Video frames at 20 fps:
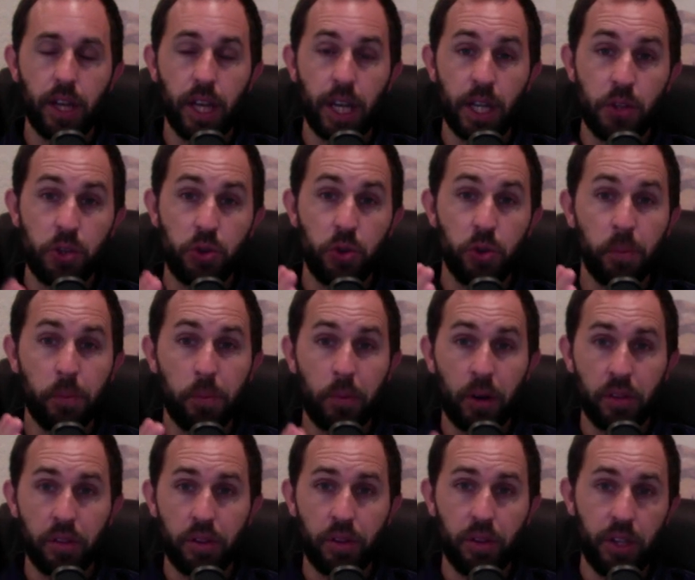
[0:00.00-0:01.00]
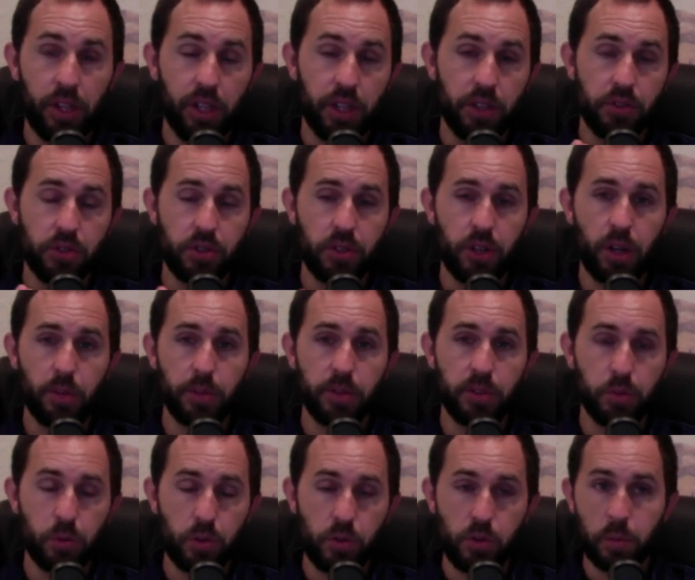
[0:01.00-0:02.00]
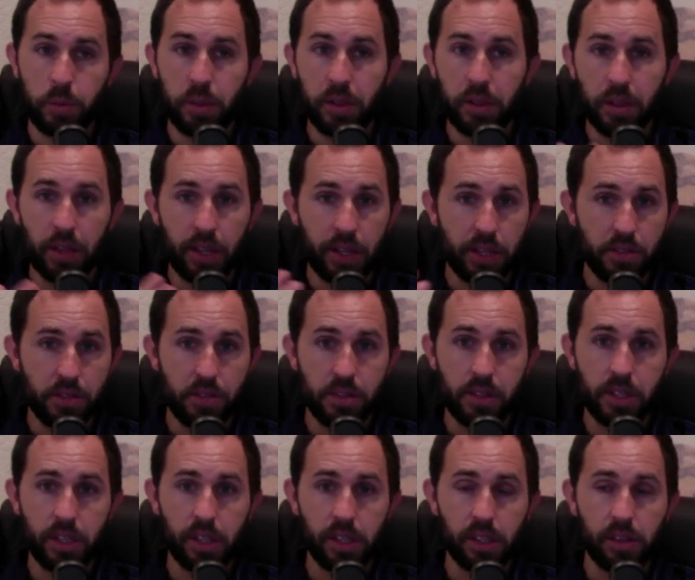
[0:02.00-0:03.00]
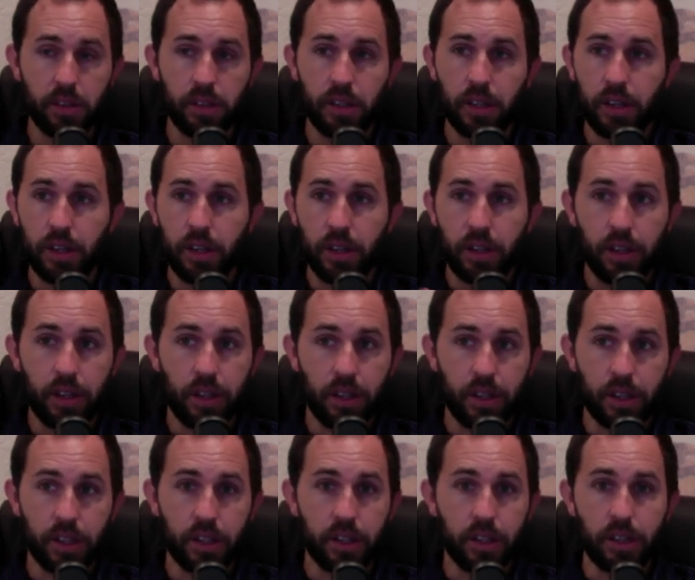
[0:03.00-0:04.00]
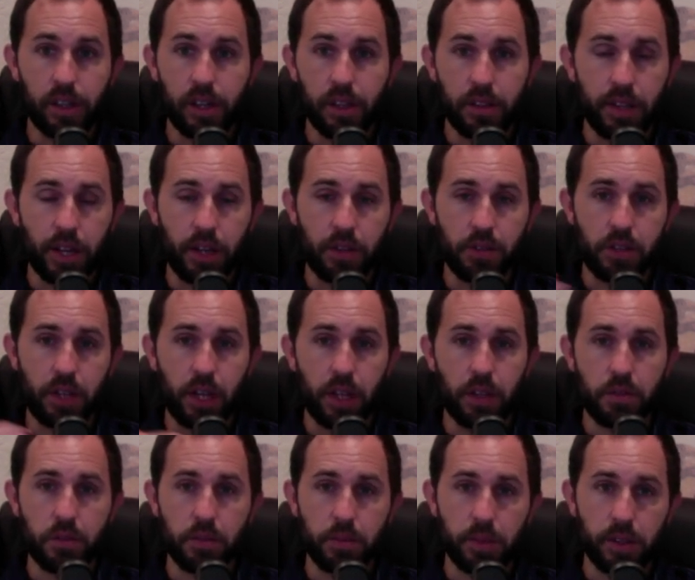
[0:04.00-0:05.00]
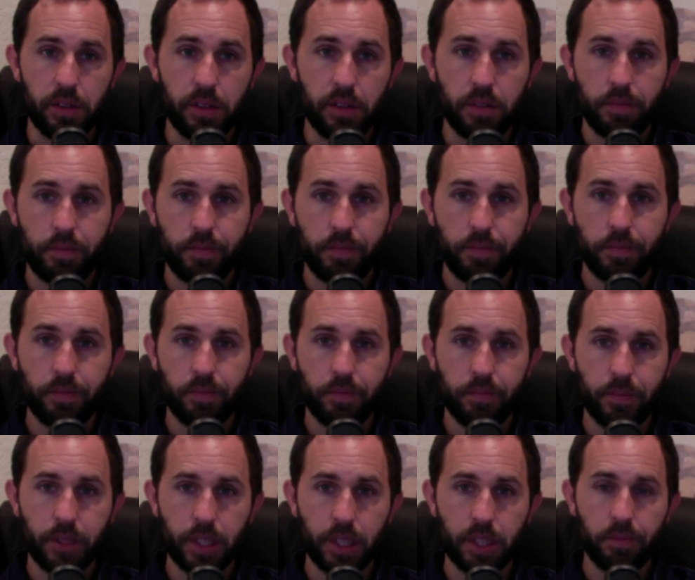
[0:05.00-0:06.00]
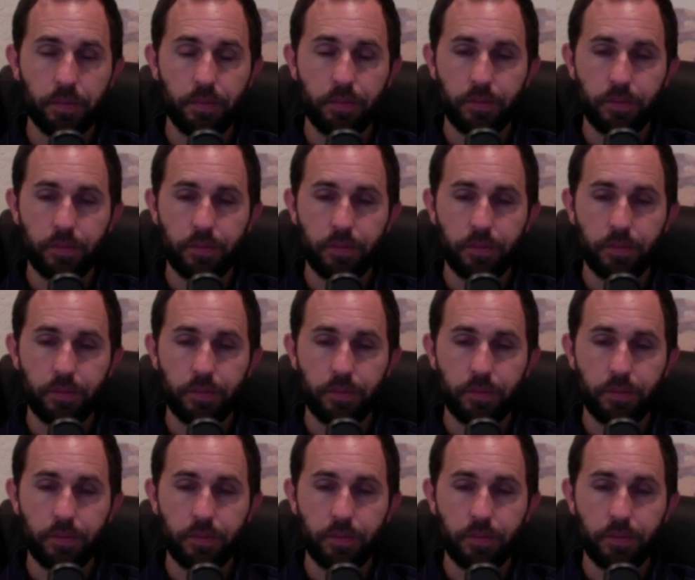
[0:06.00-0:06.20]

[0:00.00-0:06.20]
into monthly installments, which will be less than $1,000 a month, right?